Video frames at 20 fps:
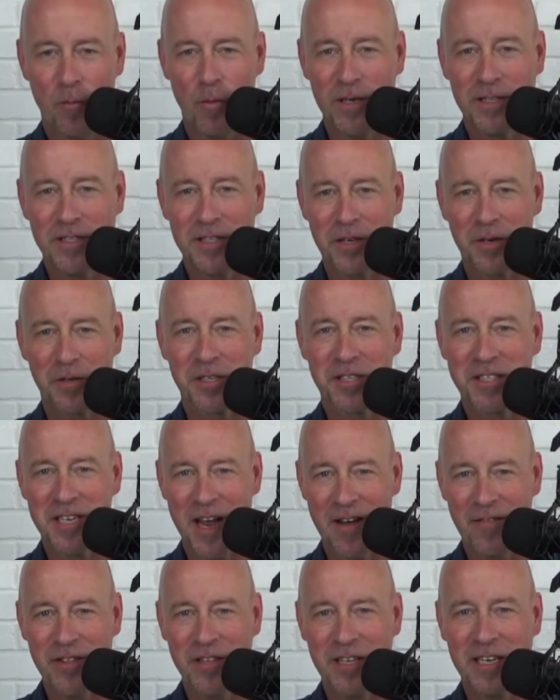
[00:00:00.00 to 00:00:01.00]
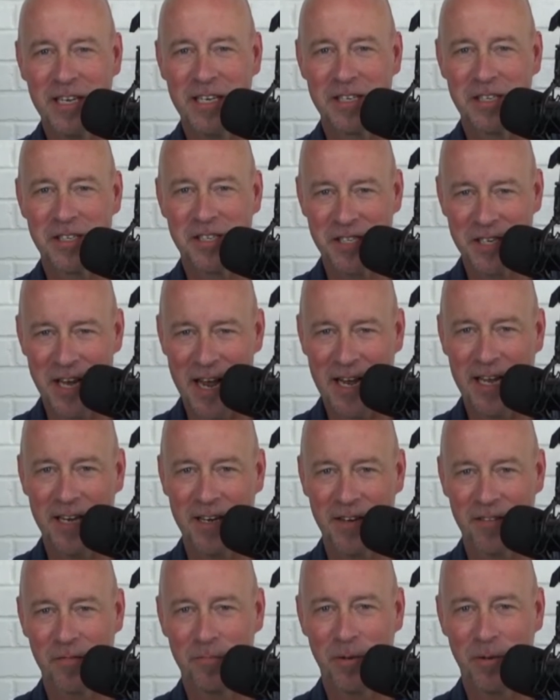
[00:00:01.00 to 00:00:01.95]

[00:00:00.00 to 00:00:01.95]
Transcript: went to their seventh consecutive